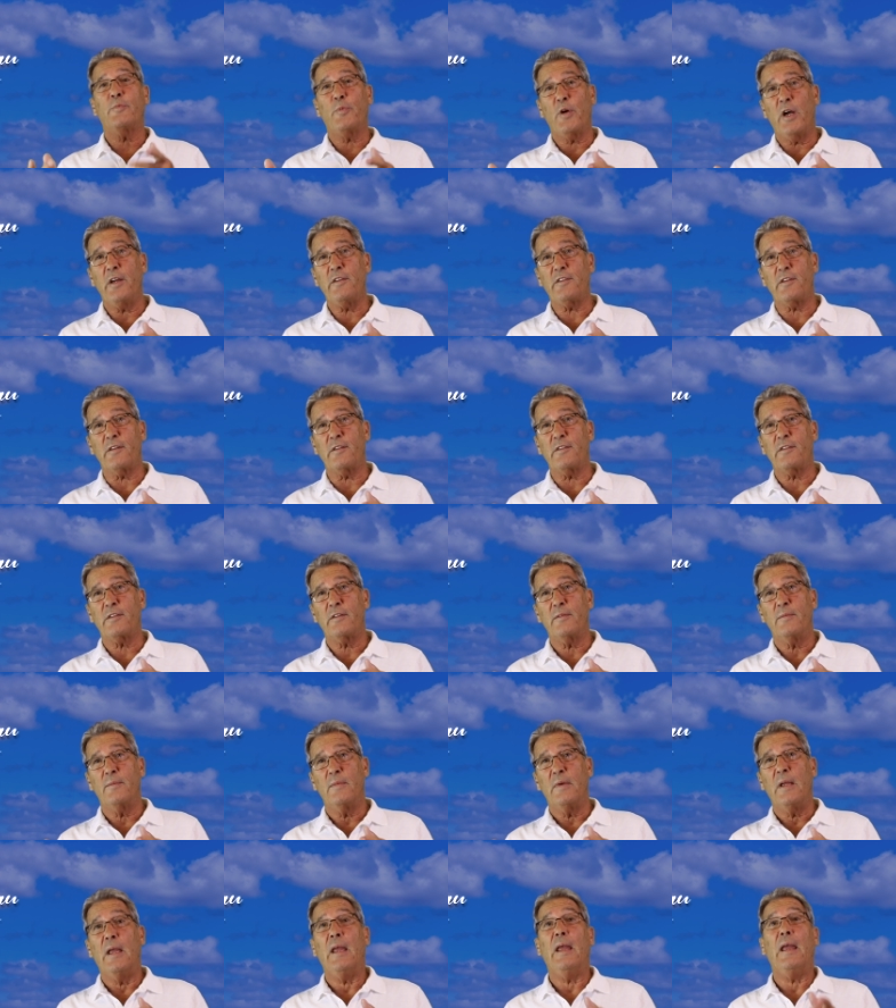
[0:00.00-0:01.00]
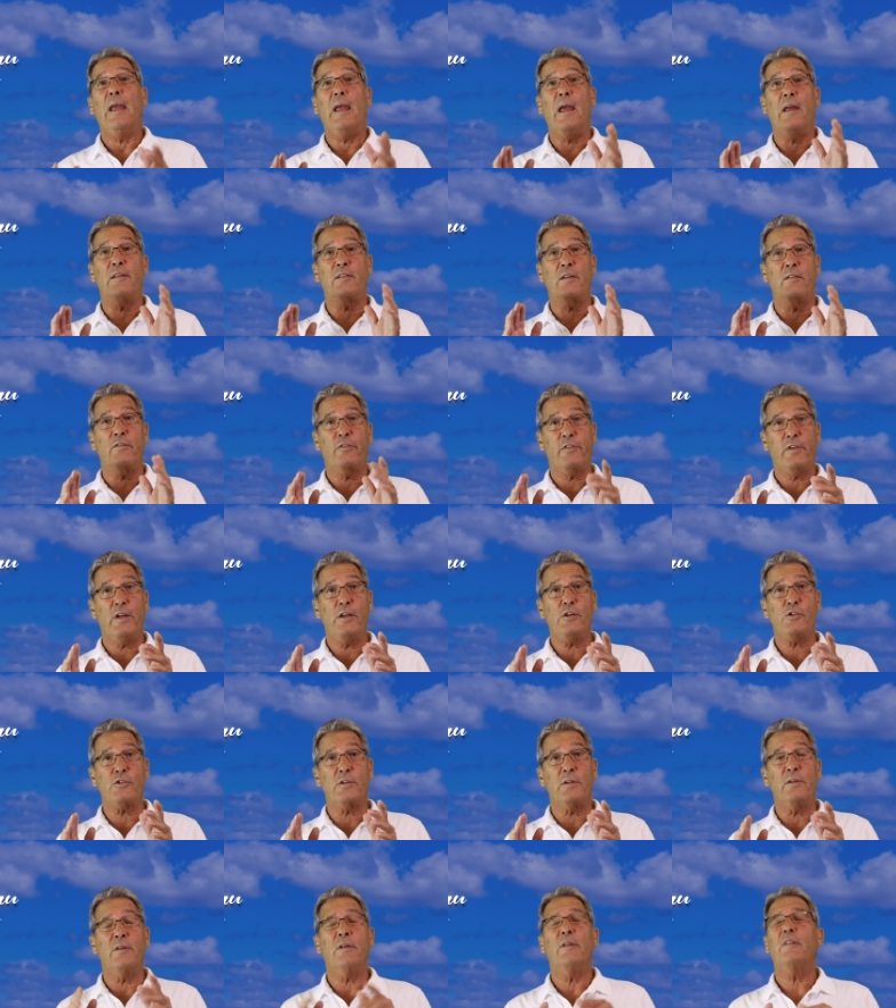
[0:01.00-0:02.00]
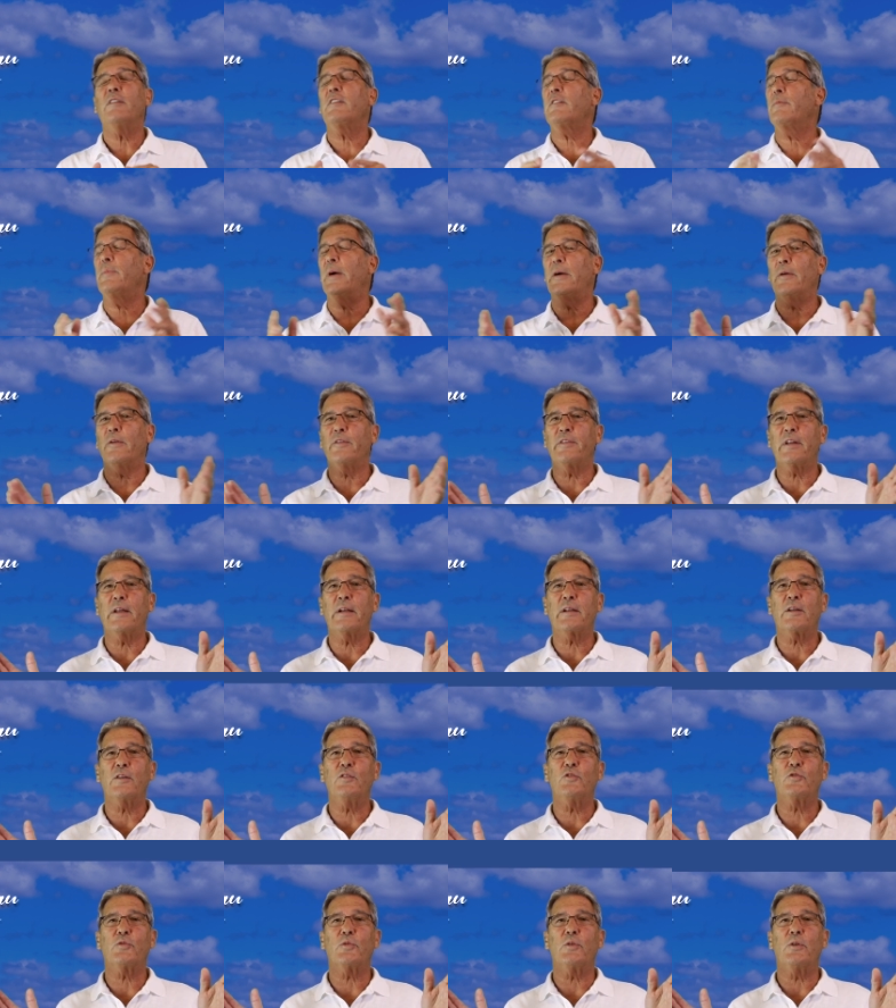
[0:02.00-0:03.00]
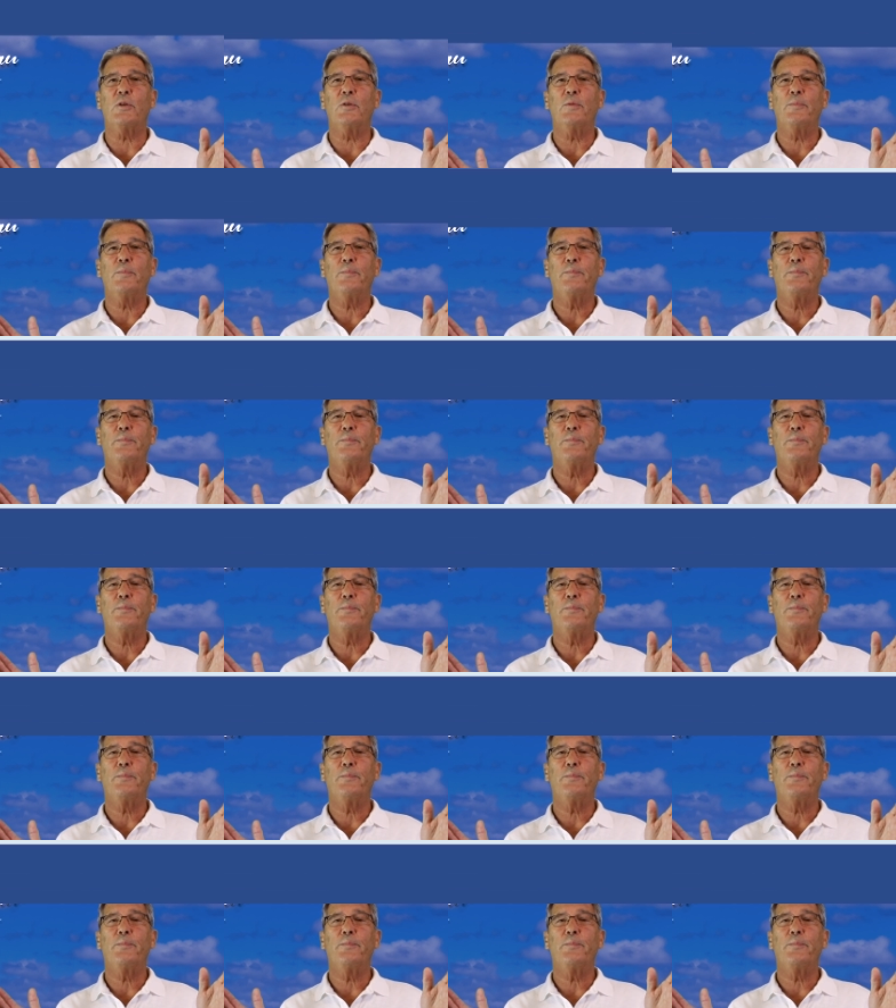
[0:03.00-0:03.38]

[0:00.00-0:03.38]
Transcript: prices, as inflation spirals out of control.